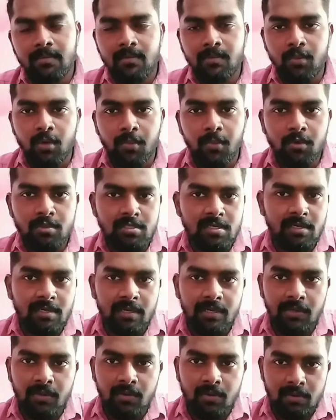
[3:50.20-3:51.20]
promotion
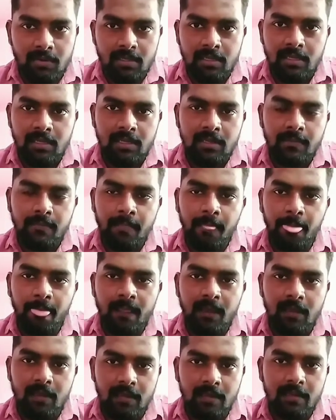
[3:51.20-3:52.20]
in your
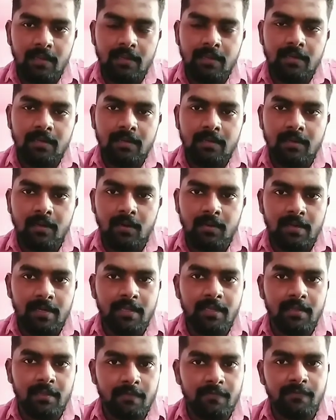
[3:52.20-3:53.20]
career
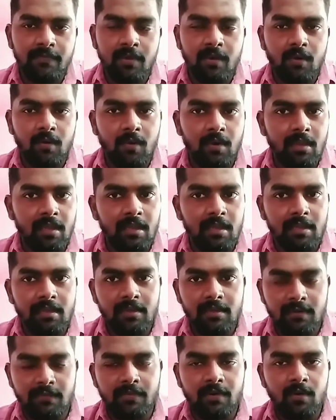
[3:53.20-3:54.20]
already if you are working
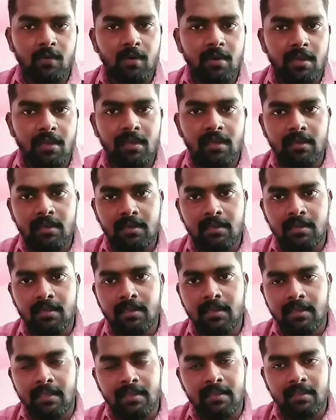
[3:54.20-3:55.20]
in
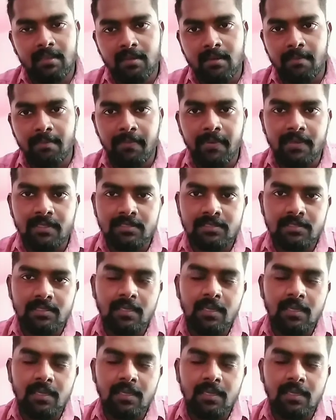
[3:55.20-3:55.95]
any of the companies.